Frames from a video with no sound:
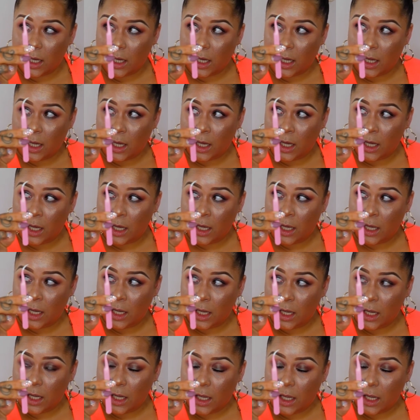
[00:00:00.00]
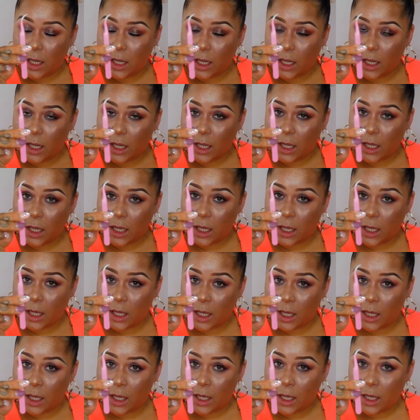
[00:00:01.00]
uh,
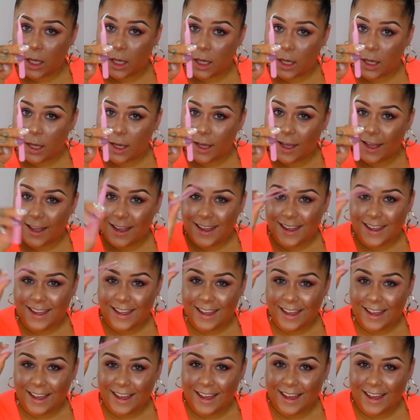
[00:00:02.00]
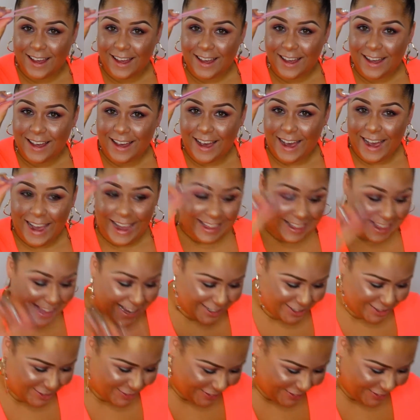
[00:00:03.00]
uh, eyelash